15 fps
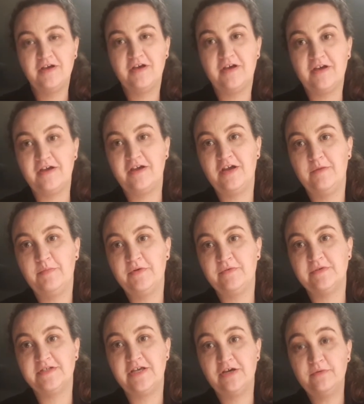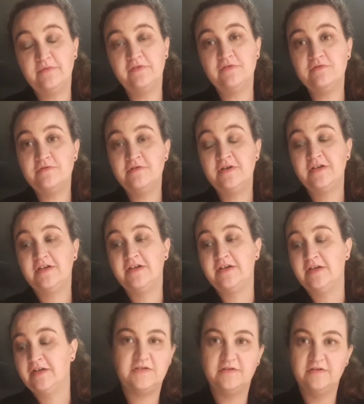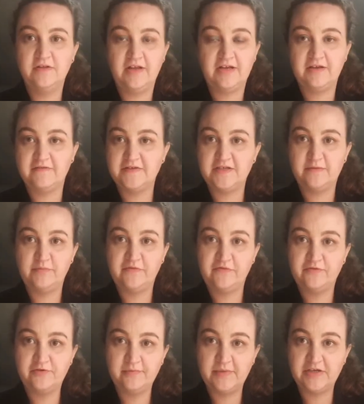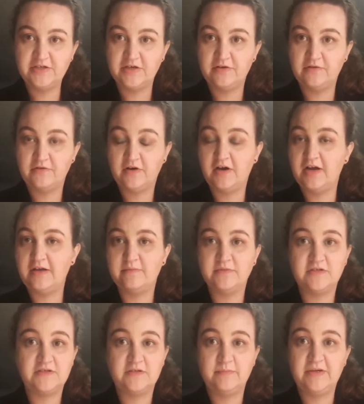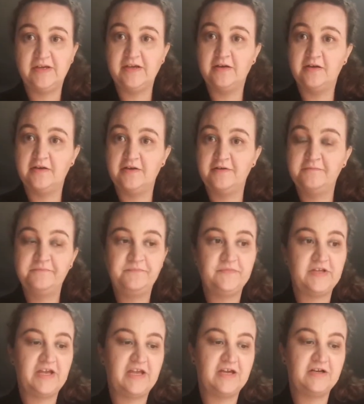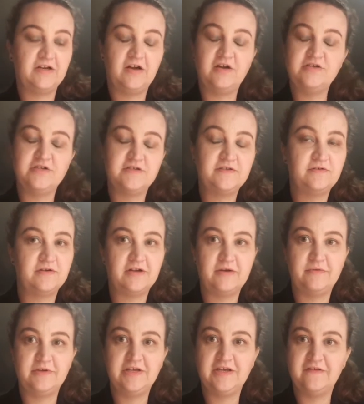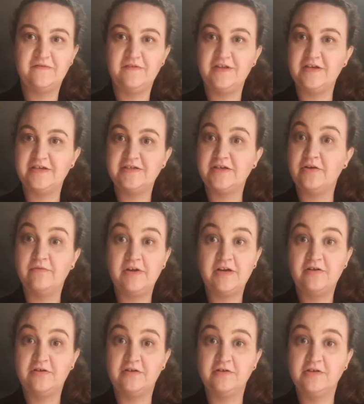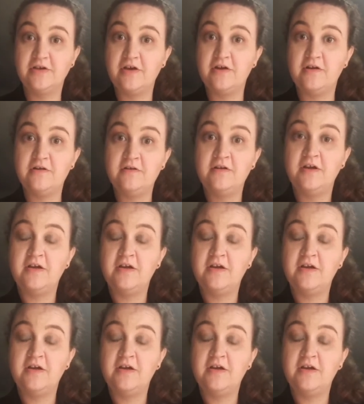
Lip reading: I hope it was helpful. Like I've said before on my channel, I am just a beginner and I just thought I would give this a red hot go.